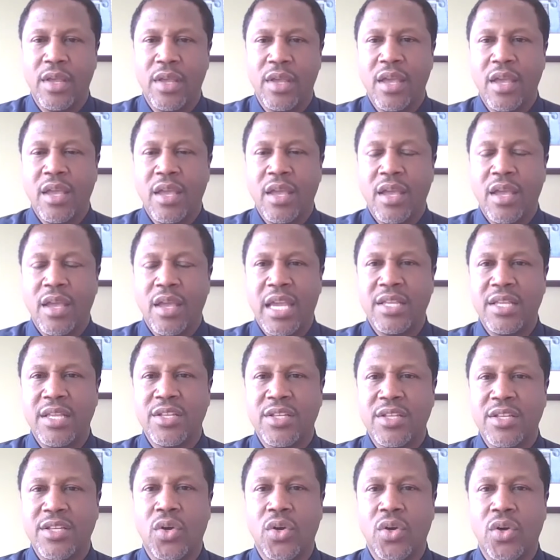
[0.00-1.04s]
and
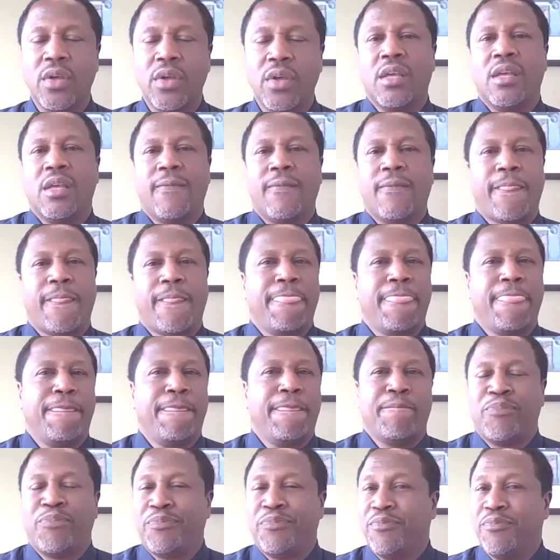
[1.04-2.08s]
so
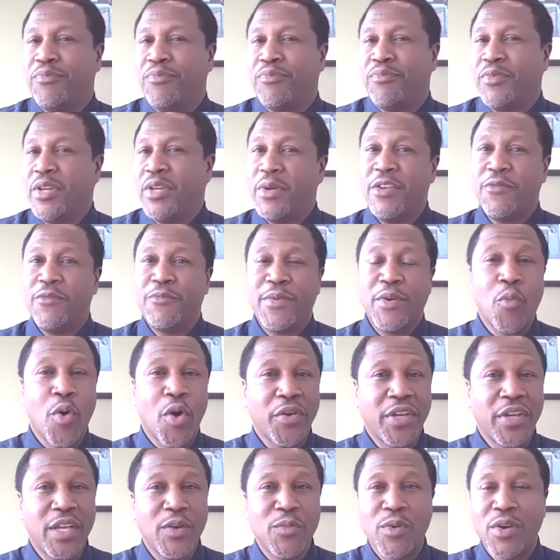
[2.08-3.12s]
we've been
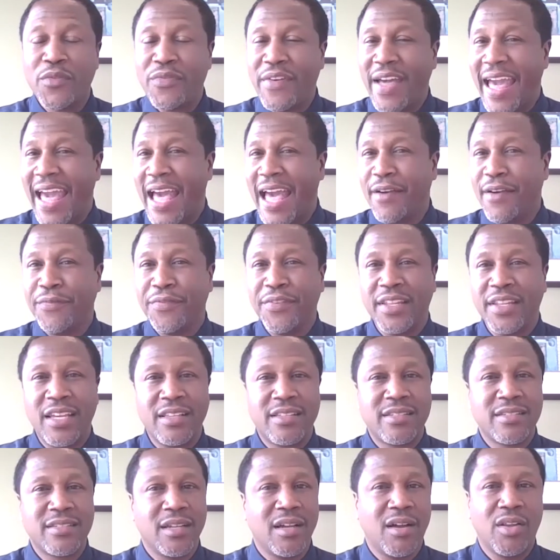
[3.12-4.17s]
working with
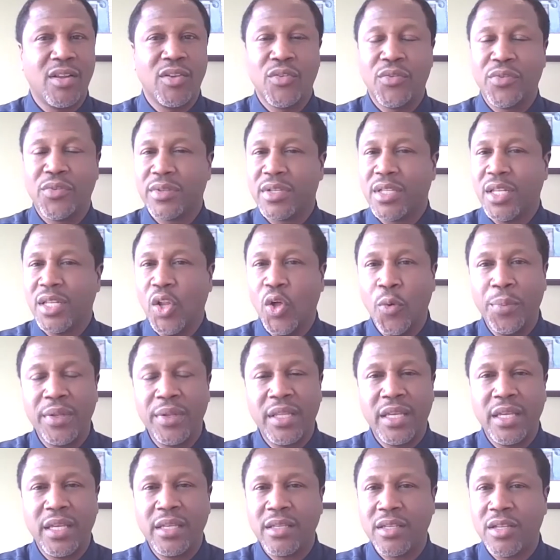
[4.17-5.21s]
athletes all
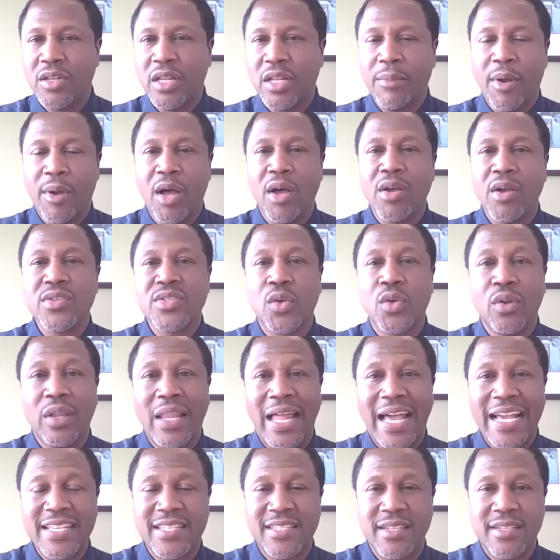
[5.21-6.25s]
globally. I'm also
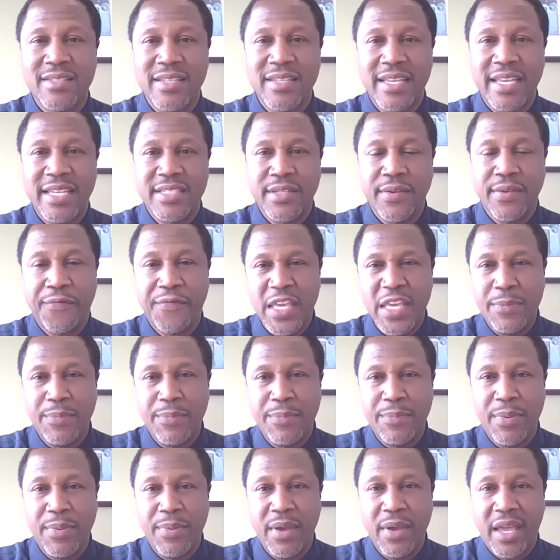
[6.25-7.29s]
licensed as a
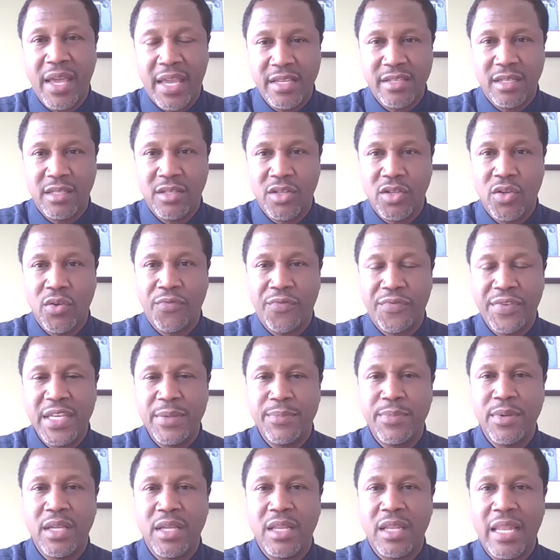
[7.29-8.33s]
FIBA agent.
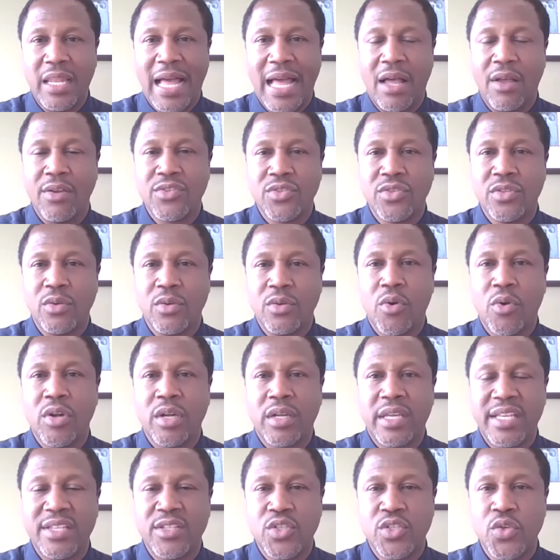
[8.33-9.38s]
FIBA allows you to work
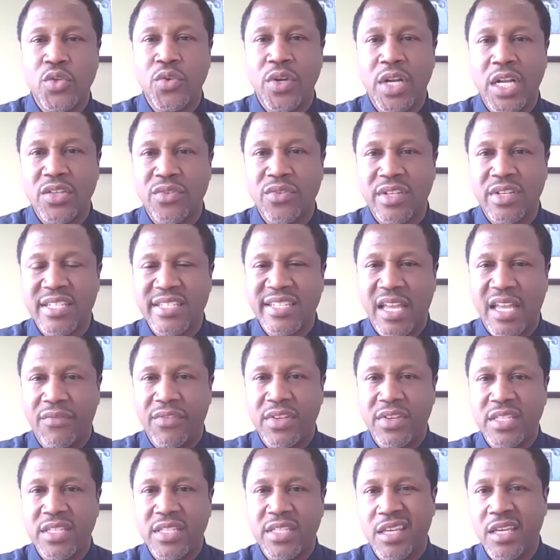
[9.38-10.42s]
in
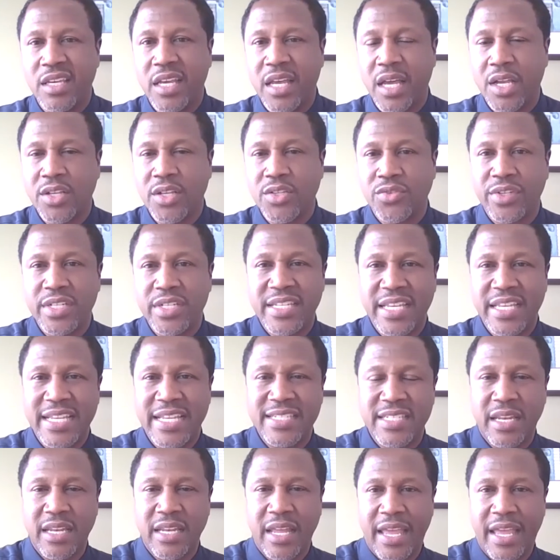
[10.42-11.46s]
217 countries as
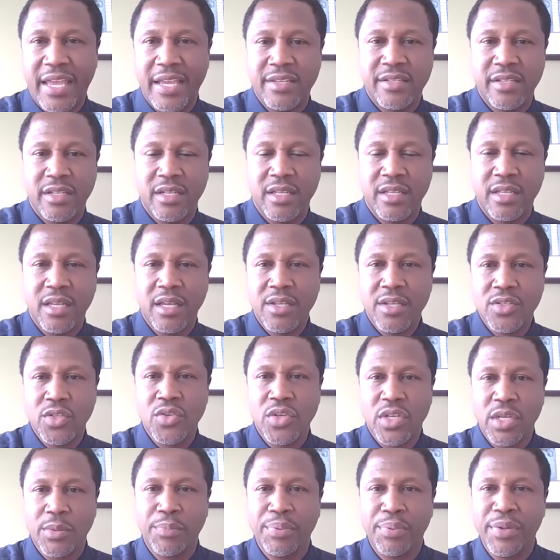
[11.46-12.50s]
an agent, so you
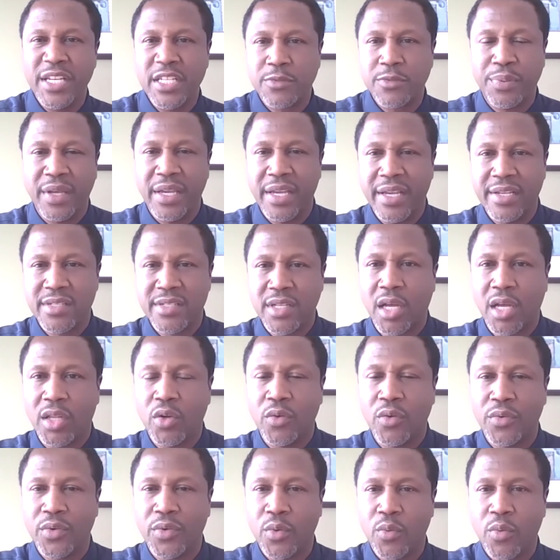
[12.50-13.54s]
can place players all
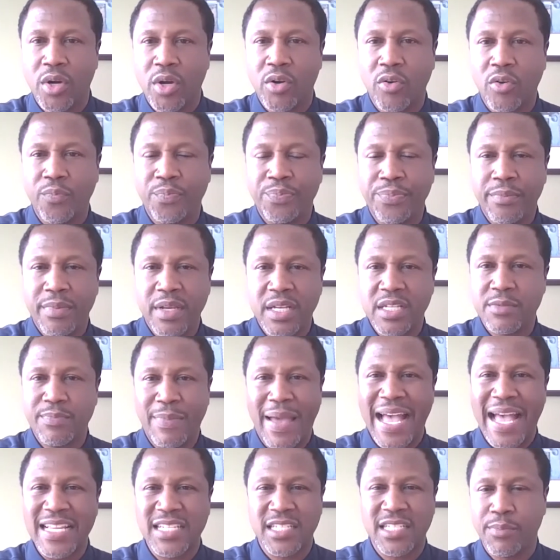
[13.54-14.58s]
over the world because
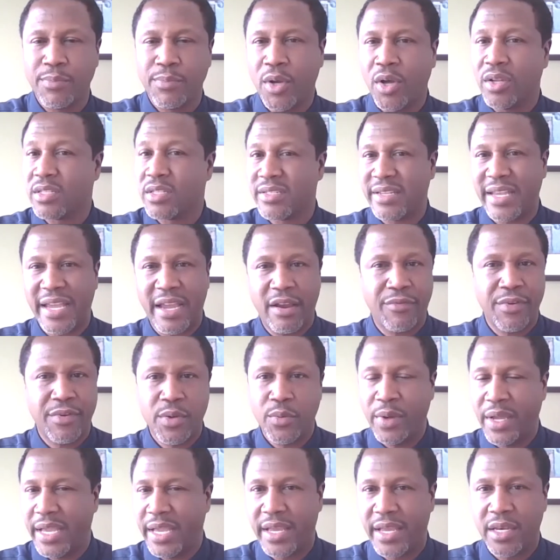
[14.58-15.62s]
basketball is
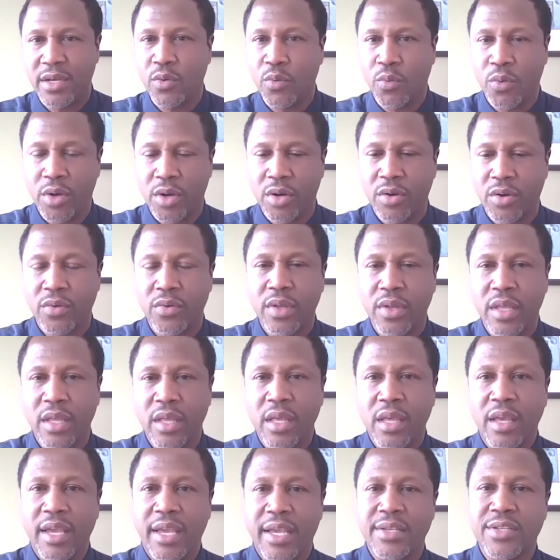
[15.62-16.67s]
everywhere in the world.
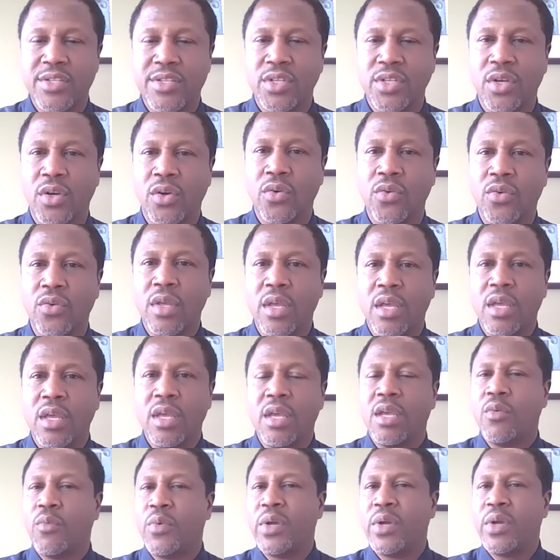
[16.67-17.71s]
And so
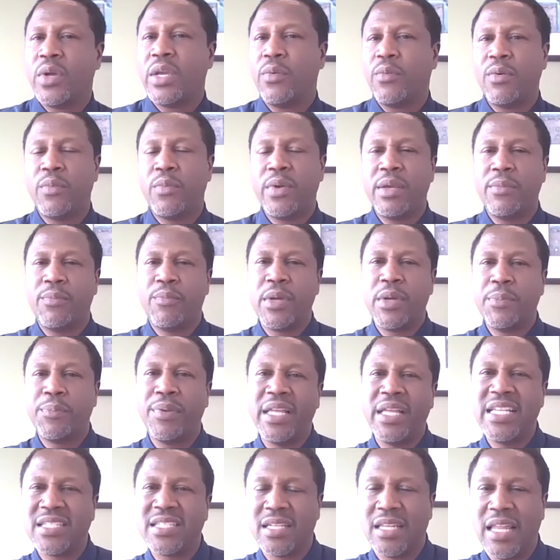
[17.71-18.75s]
we
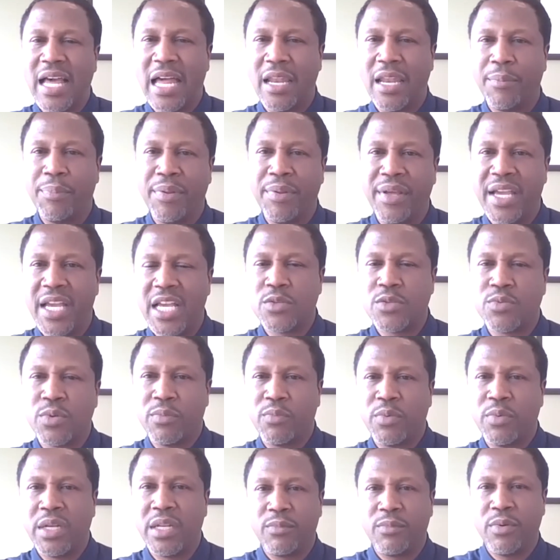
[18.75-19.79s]
place a lot of players with
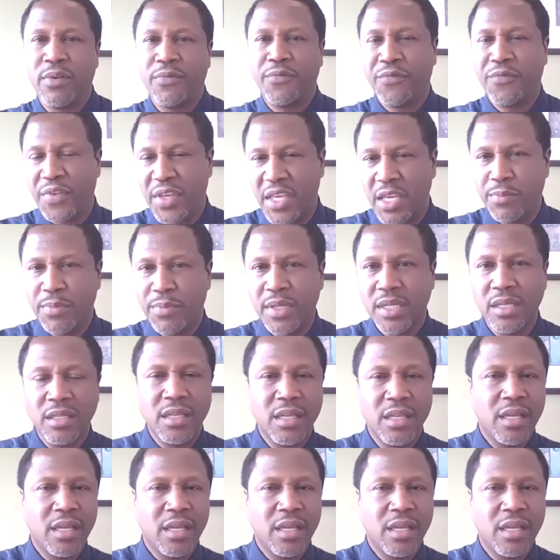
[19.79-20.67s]
FIBA,